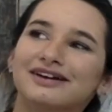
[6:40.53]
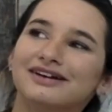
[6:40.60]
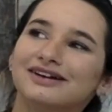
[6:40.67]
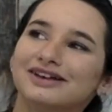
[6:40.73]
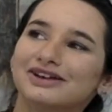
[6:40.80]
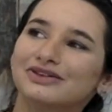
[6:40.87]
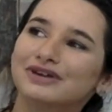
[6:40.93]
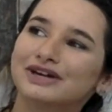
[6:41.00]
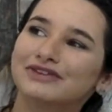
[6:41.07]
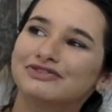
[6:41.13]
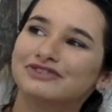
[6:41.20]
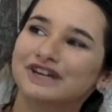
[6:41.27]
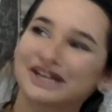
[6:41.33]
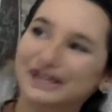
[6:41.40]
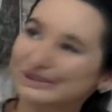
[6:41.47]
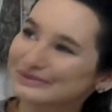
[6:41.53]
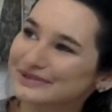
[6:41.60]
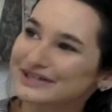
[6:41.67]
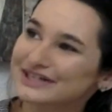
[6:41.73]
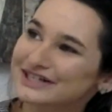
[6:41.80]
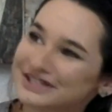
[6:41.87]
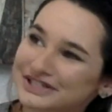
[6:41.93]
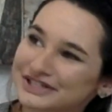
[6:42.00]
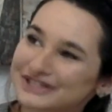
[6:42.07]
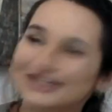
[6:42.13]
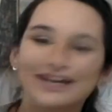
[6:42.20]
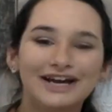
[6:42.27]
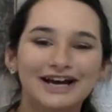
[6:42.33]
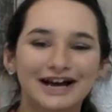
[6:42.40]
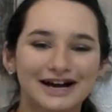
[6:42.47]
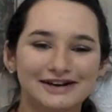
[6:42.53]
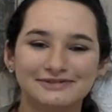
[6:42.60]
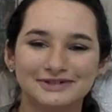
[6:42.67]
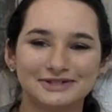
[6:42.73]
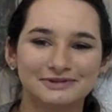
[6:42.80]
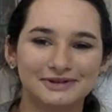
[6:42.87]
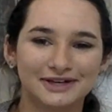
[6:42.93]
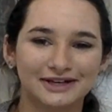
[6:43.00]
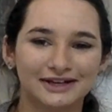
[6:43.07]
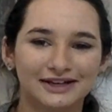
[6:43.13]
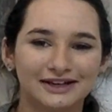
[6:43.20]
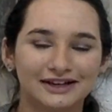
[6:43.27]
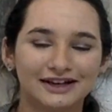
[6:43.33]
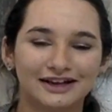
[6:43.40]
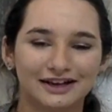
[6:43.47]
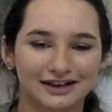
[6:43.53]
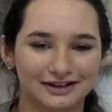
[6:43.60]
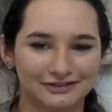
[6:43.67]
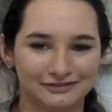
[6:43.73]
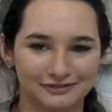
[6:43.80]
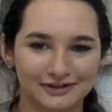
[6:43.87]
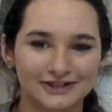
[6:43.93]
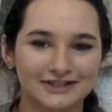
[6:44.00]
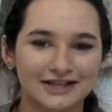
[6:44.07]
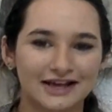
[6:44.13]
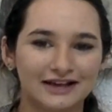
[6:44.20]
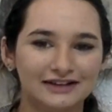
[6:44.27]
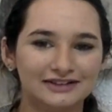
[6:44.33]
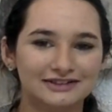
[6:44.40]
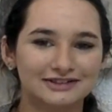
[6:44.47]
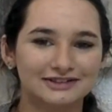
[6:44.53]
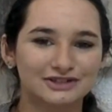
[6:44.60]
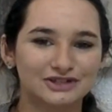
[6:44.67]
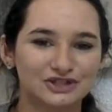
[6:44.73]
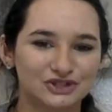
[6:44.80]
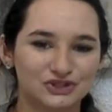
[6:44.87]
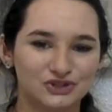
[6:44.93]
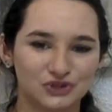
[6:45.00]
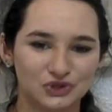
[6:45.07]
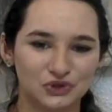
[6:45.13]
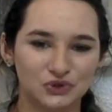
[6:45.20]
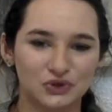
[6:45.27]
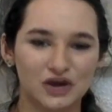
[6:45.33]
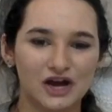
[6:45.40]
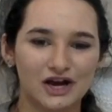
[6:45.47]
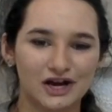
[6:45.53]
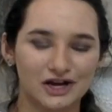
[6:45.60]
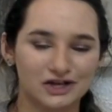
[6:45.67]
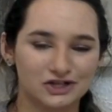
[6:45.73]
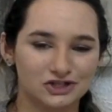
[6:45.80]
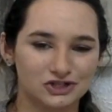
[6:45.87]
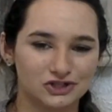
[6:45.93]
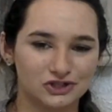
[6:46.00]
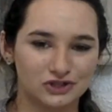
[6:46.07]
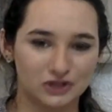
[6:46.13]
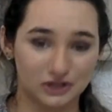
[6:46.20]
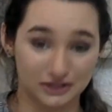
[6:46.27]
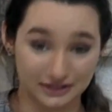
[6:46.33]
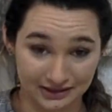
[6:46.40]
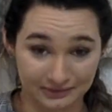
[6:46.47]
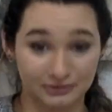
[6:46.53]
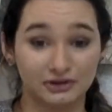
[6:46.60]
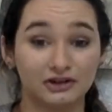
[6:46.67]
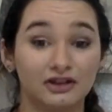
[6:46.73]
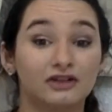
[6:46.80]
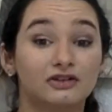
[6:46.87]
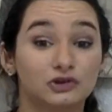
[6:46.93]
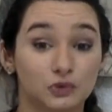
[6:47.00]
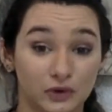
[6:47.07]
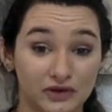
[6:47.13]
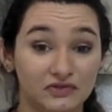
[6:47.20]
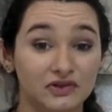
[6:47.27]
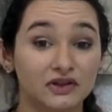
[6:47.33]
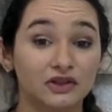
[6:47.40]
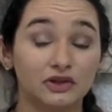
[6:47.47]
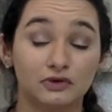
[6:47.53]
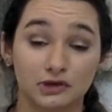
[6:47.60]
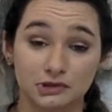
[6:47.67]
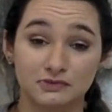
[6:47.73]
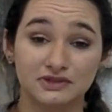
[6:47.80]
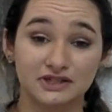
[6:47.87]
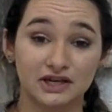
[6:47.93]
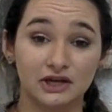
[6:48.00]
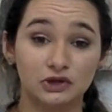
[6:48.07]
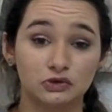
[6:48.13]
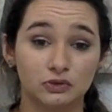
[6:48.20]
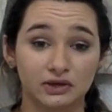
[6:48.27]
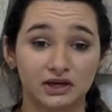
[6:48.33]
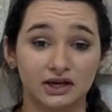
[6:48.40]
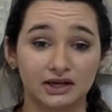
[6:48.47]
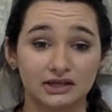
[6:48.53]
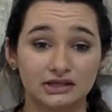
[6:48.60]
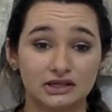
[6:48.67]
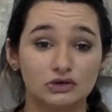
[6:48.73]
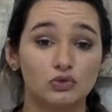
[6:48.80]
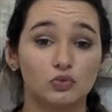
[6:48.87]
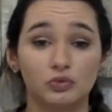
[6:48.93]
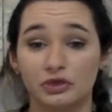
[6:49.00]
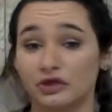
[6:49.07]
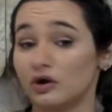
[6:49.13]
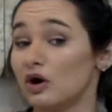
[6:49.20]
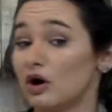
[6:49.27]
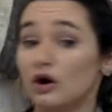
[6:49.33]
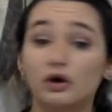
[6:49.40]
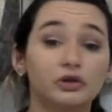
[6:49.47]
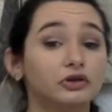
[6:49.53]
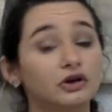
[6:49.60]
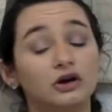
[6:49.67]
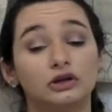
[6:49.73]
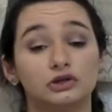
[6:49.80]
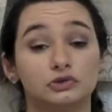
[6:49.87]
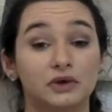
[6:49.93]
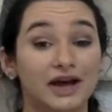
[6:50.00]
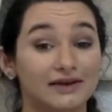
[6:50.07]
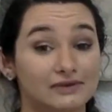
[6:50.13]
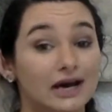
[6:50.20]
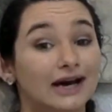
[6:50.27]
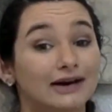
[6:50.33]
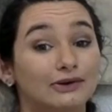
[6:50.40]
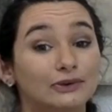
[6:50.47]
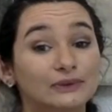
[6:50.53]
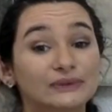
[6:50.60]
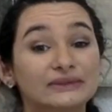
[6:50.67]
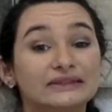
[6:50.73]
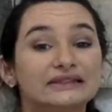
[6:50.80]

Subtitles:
You know what I fucking wish? I wish we can reset to December 25th, Christmas Day, 2019, with all the knowledge we have now.